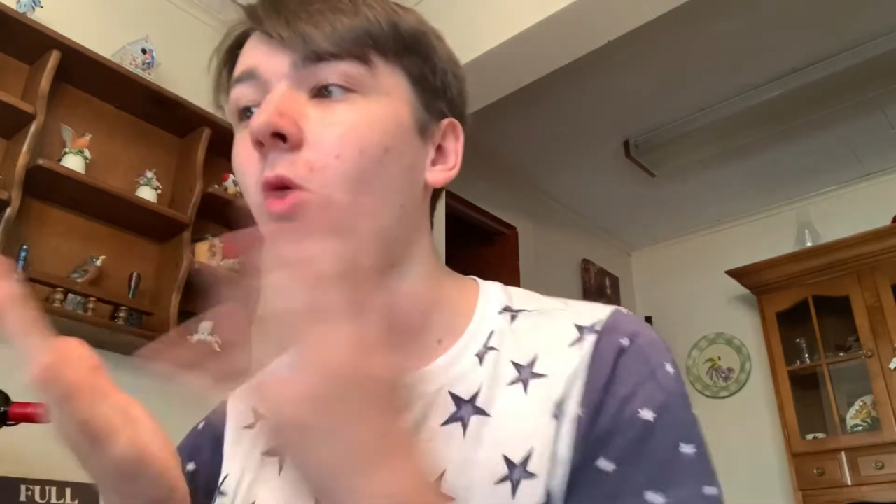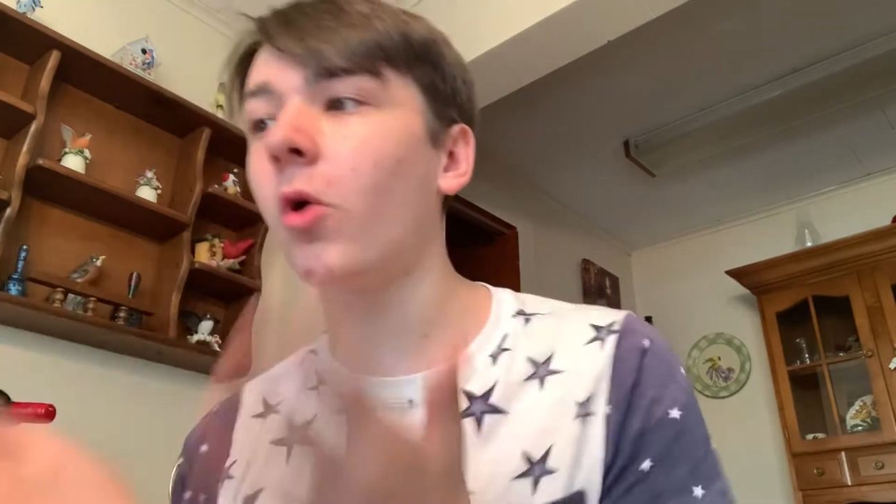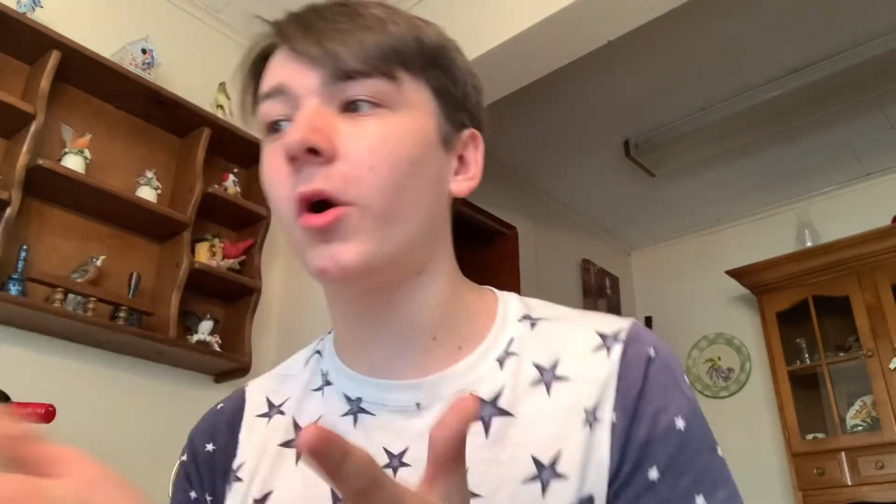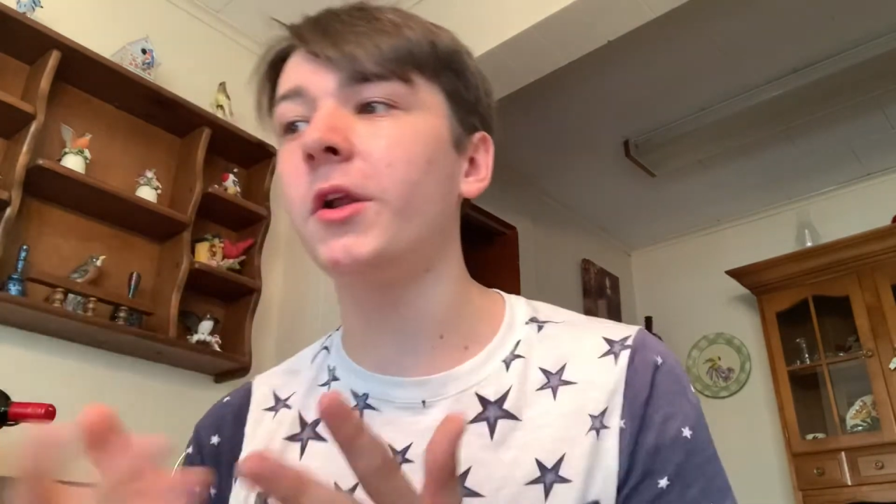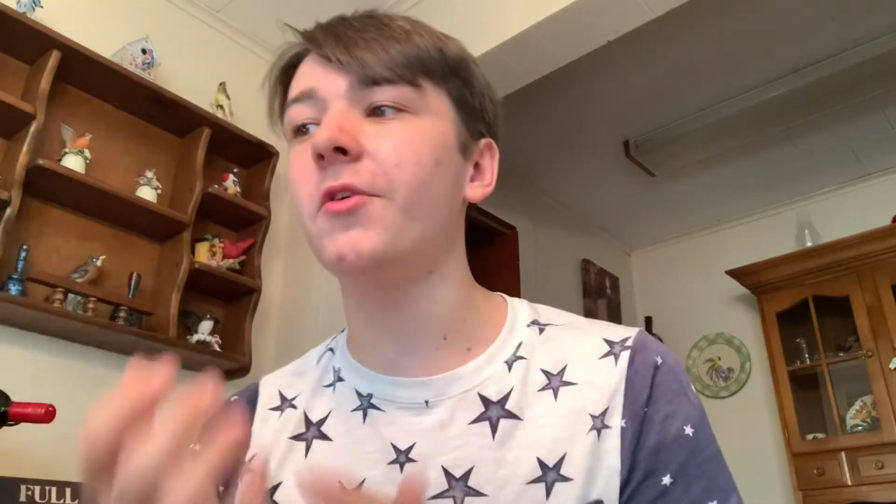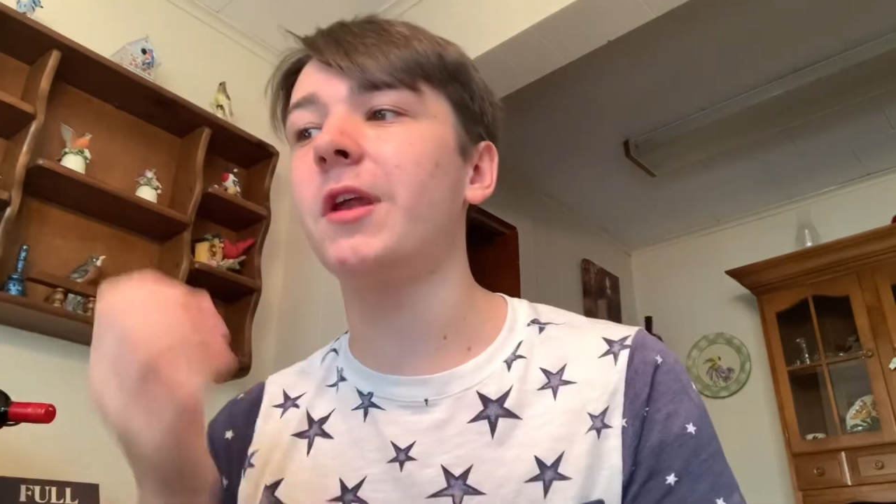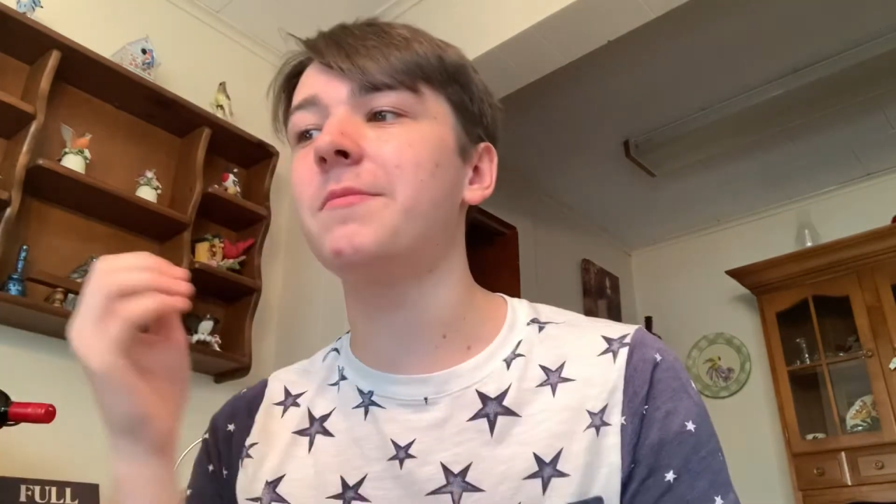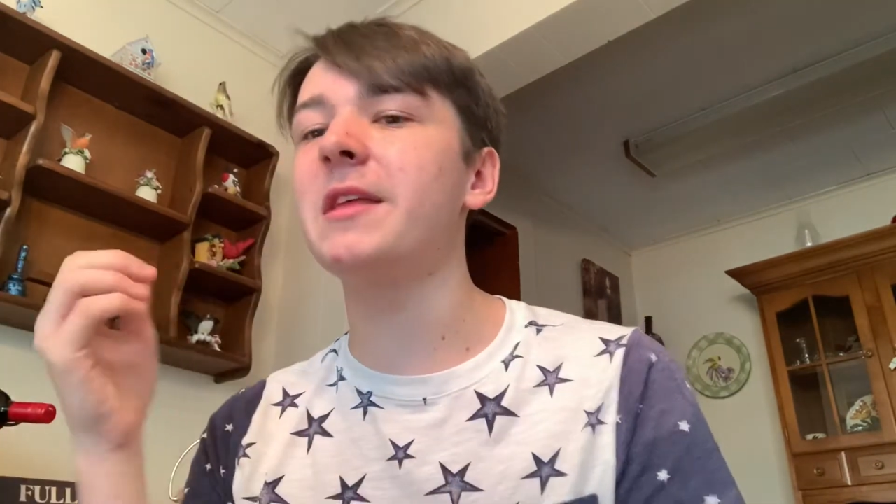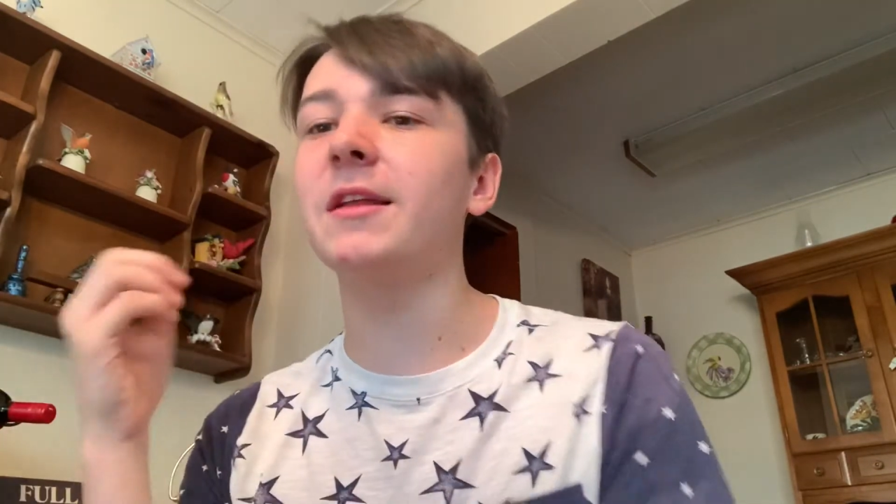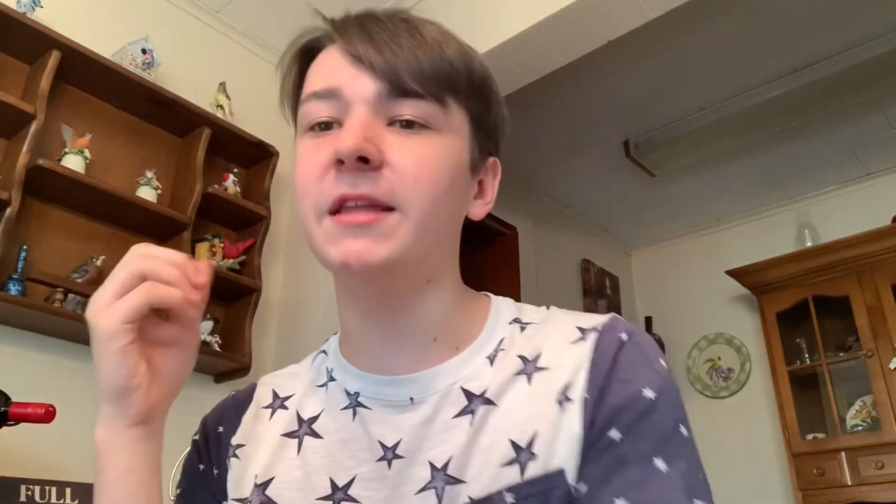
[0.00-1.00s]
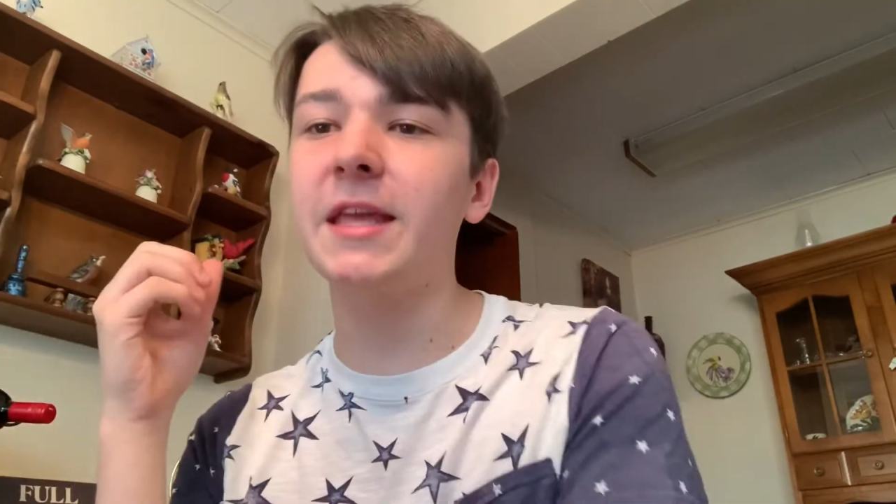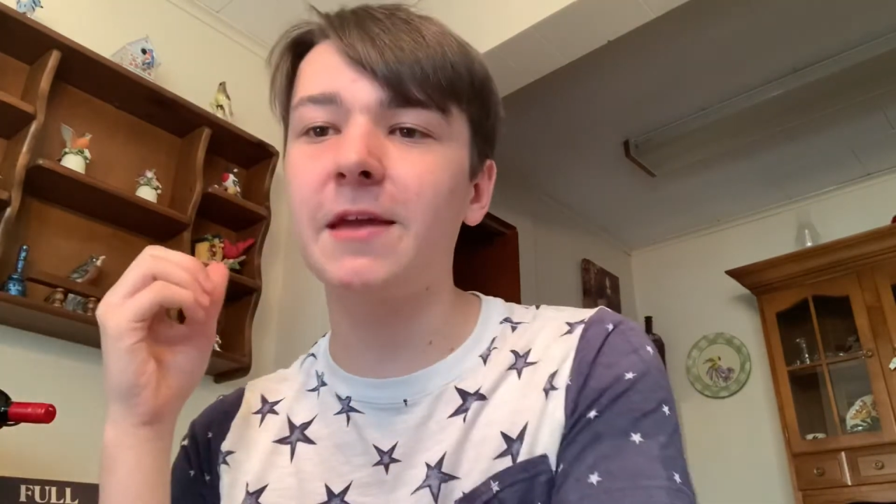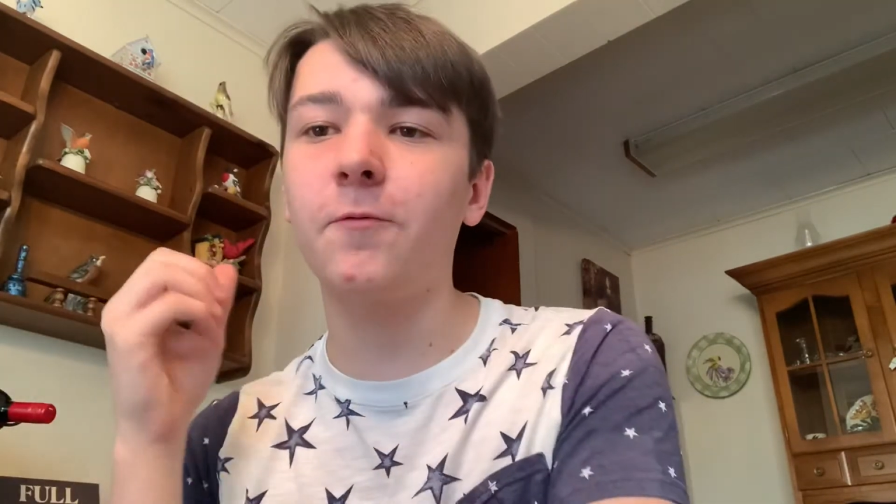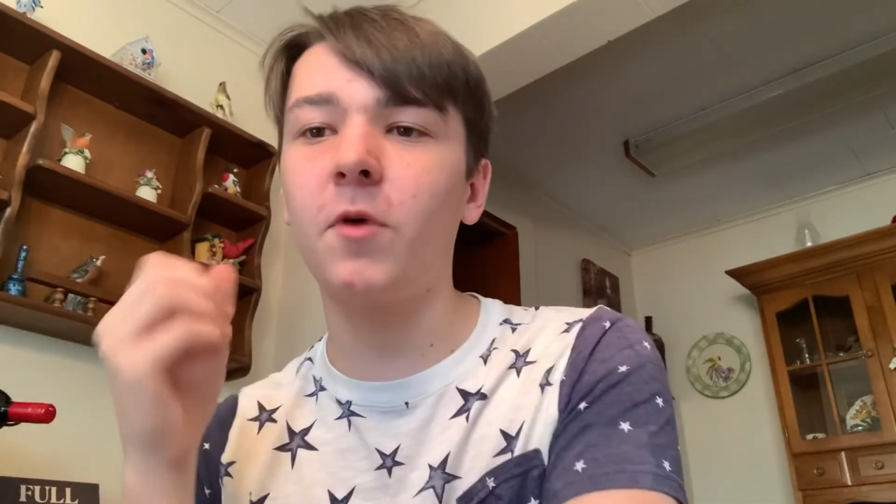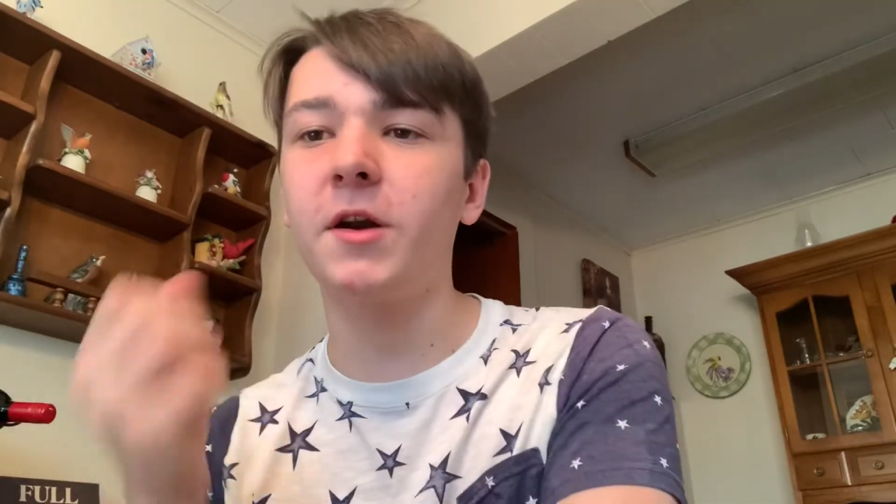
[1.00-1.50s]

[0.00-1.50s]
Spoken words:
or you can immediately give one to